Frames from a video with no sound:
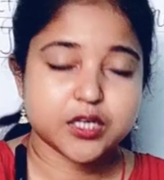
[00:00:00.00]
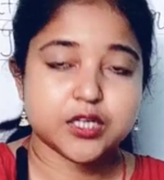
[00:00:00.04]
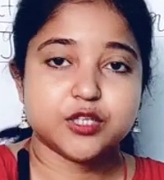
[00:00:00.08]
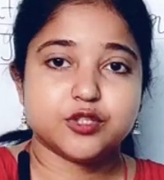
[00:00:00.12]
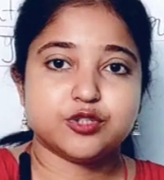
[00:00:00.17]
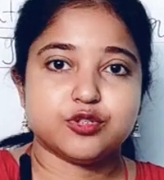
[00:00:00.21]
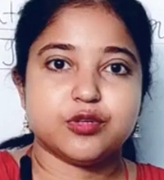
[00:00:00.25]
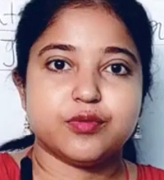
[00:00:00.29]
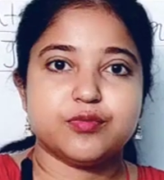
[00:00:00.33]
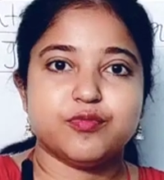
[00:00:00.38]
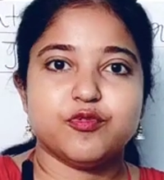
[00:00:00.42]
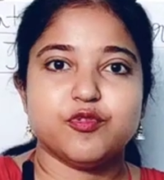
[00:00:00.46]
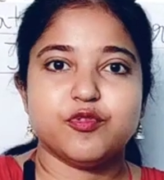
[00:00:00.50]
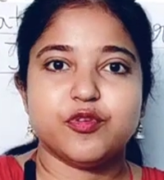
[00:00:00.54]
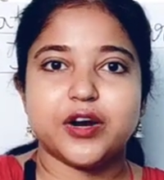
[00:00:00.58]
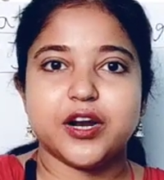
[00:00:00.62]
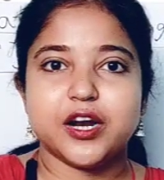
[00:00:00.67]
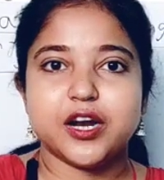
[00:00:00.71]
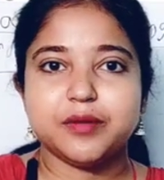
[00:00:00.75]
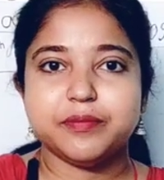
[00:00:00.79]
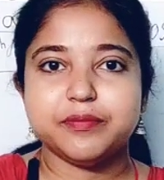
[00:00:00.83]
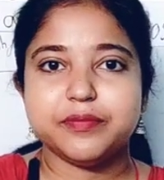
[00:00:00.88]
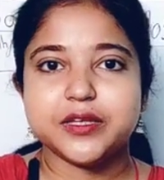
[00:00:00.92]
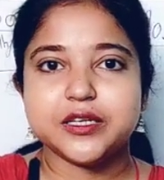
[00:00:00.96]
So the moral
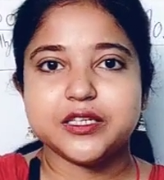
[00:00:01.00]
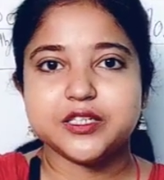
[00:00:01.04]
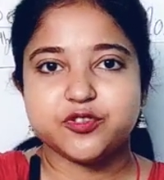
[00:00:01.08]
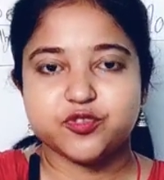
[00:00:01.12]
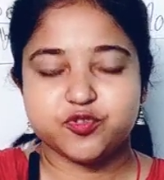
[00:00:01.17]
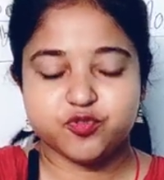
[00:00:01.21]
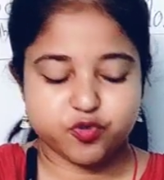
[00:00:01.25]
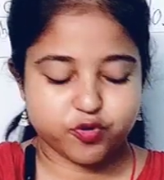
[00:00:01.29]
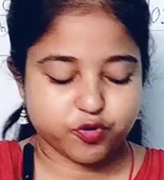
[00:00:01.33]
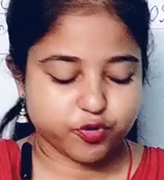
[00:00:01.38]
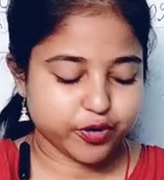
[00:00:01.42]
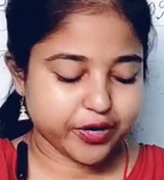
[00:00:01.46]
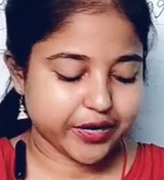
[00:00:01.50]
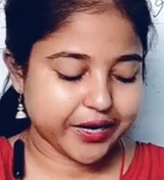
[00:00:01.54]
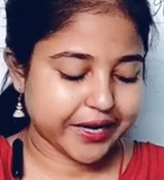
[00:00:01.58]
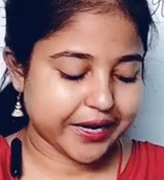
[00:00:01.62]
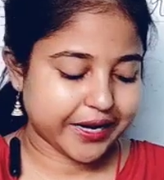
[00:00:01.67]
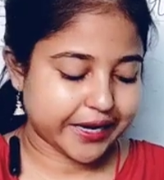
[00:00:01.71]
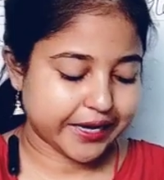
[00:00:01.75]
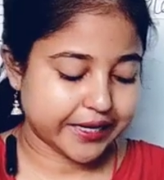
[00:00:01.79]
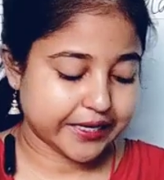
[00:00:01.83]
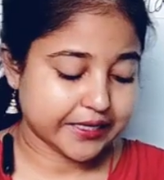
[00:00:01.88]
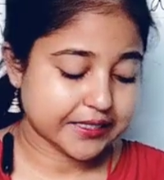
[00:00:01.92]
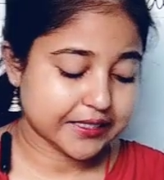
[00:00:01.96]
of the story
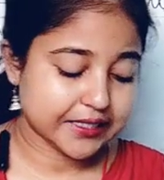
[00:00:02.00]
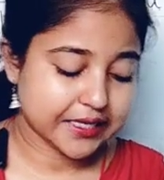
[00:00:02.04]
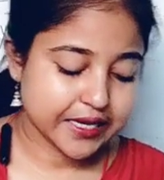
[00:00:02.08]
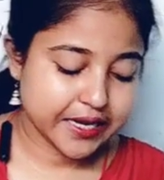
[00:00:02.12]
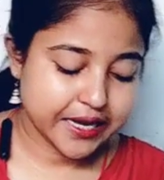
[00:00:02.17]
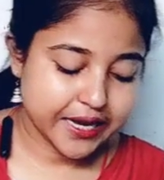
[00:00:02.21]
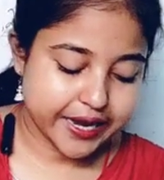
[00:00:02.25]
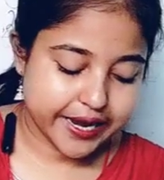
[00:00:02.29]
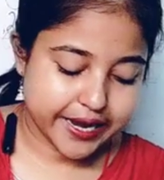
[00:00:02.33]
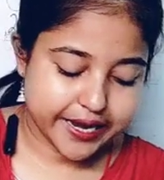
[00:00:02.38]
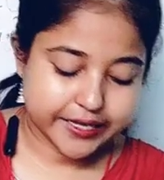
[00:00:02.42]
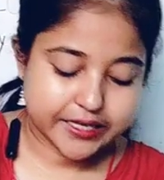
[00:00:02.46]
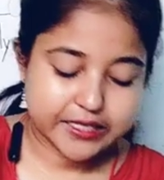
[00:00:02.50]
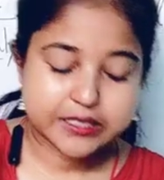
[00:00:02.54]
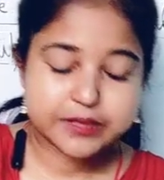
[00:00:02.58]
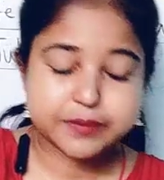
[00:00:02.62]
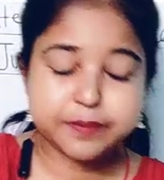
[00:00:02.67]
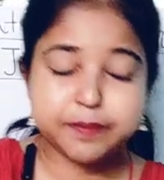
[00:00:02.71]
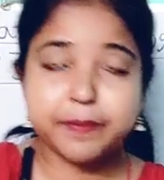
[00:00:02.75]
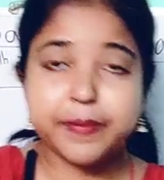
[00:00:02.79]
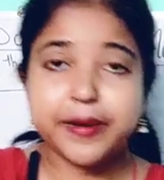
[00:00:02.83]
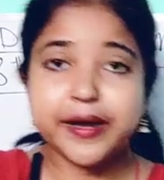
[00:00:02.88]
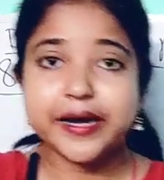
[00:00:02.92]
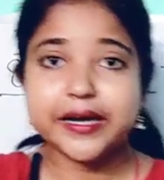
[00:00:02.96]
is, it is
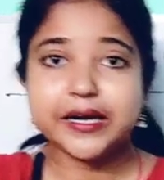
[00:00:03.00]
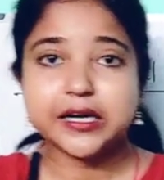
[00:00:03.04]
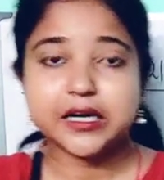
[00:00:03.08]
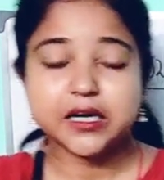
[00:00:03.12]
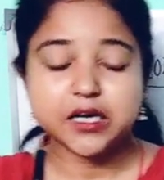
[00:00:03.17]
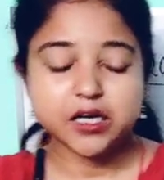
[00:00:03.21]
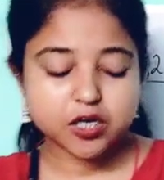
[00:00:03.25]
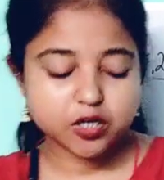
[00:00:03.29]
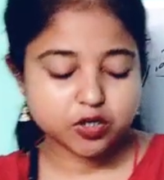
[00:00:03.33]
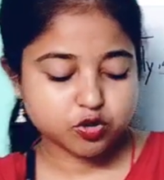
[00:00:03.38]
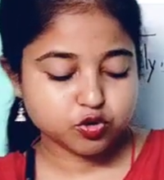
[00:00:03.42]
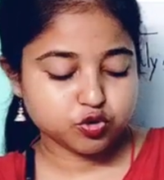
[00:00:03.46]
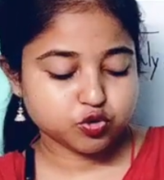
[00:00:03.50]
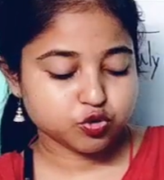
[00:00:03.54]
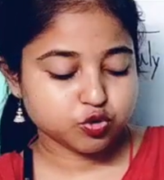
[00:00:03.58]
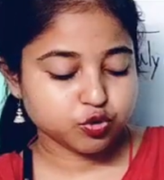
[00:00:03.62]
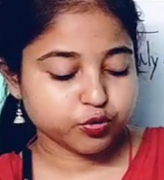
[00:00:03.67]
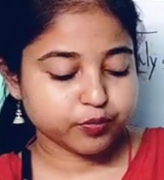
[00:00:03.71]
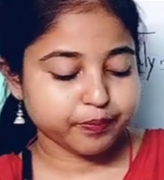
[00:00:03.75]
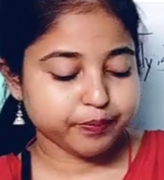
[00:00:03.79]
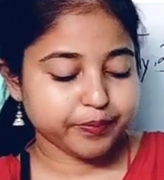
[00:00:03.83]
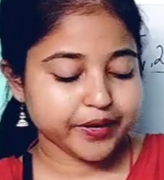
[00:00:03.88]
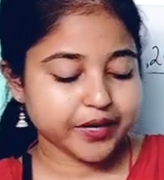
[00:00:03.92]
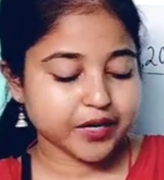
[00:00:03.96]
better
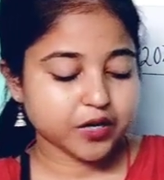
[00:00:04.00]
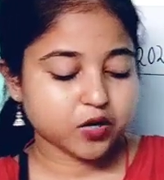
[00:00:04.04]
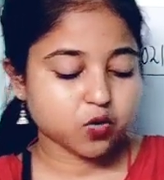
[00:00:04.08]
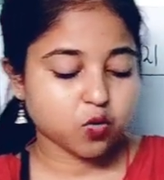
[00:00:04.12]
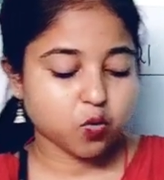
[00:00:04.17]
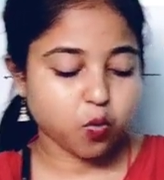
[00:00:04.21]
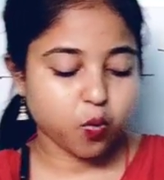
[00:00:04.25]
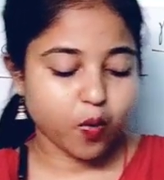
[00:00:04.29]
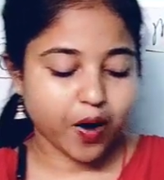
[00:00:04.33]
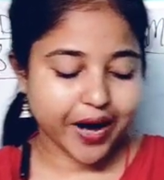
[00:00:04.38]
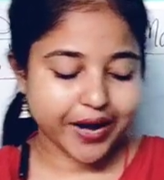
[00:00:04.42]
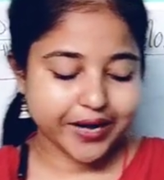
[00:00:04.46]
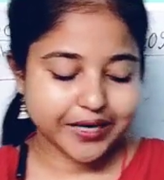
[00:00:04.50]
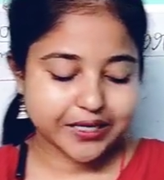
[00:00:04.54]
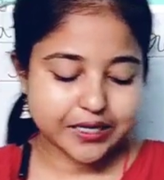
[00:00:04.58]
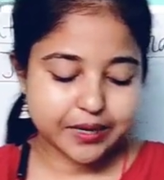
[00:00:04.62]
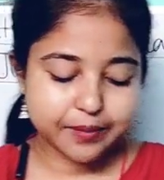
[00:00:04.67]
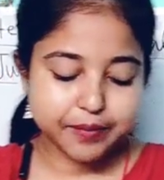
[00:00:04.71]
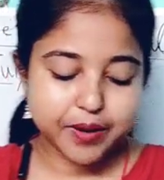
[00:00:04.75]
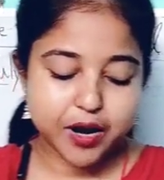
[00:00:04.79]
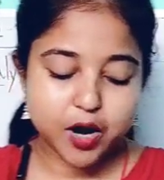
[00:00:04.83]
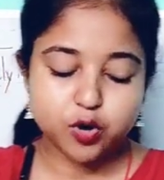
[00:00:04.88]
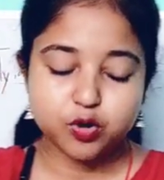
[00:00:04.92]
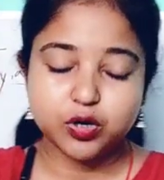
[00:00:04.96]
to be quiet
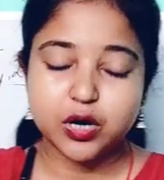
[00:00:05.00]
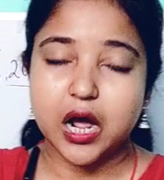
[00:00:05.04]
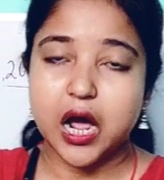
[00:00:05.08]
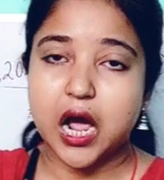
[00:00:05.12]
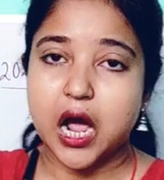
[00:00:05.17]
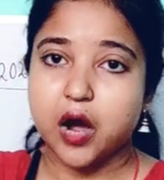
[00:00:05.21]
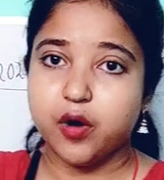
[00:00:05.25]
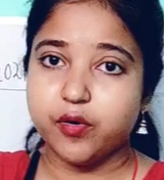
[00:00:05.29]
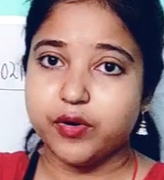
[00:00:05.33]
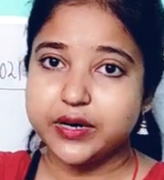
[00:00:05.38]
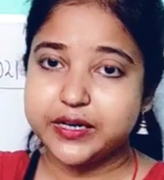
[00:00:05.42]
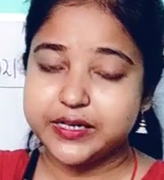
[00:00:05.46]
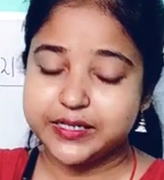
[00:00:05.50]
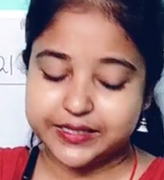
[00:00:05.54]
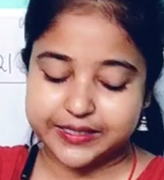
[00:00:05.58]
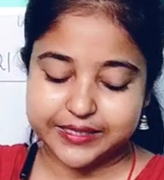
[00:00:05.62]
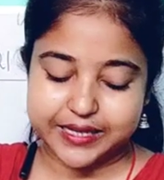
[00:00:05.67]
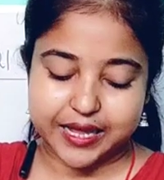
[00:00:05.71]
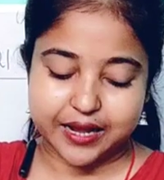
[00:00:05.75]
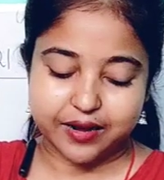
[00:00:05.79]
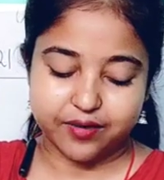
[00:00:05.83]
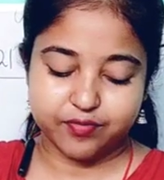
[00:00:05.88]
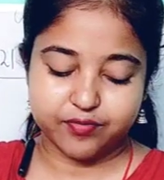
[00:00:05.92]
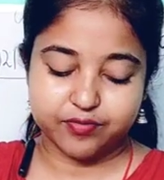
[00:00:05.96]
about
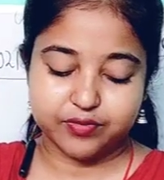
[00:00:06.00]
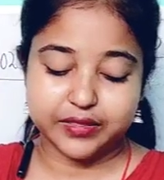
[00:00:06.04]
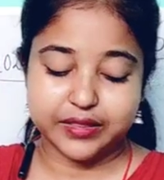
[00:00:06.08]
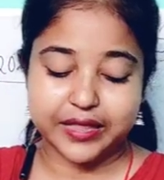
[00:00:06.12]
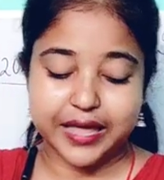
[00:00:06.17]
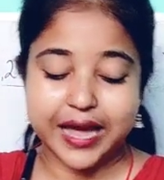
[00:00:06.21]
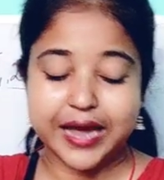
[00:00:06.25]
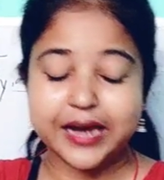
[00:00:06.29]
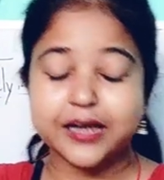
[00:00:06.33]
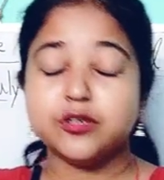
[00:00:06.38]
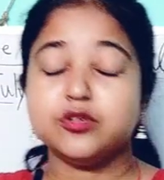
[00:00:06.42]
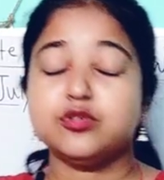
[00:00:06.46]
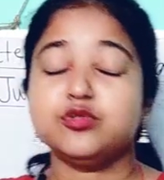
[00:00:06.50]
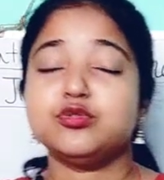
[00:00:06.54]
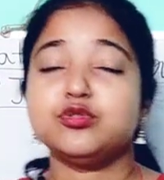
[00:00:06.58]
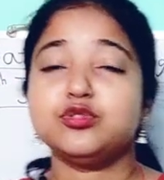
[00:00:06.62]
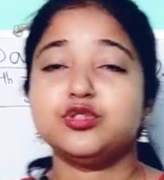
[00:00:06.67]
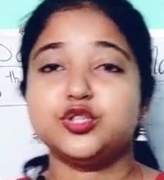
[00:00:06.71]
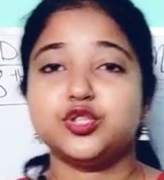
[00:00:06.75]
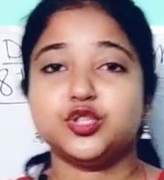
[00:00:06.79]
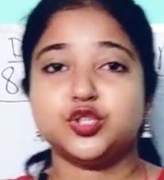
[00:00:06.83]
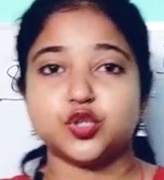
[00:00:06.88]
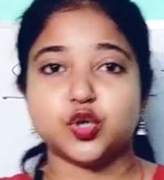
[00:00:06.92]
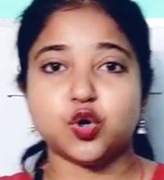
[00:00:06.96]
ourselves than to
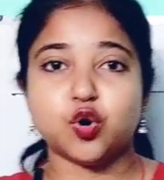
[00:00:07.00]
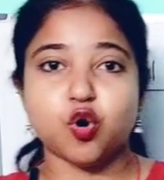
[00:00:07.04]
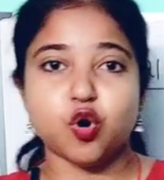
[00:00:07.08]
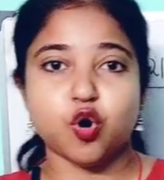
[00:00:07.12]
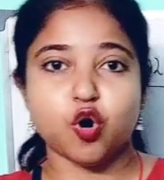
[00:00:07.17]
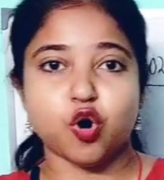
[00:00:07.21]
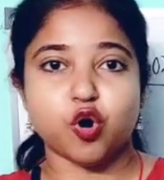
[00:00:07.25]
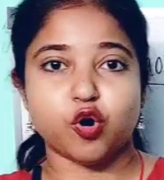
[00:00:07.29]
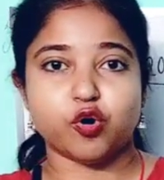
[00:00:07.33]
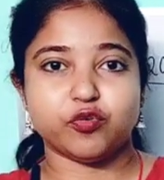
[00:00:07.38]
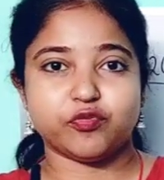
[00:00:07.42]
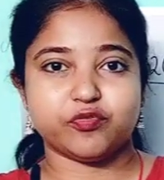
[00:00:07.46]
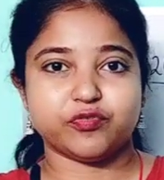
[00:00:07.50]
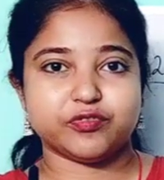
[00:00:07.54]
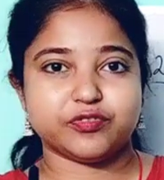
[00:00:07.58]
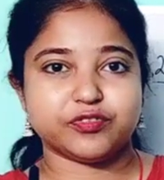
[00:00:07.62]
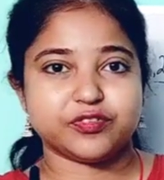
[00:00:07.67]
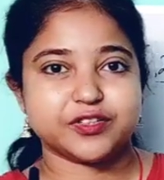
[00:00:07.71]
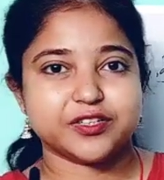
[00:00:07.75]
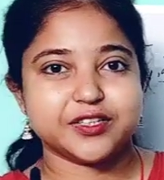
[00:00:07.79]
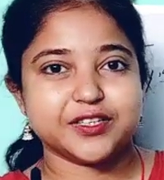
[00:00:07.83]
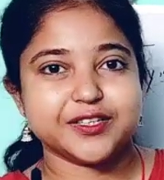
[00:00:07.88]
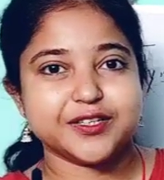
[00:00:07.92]
show off.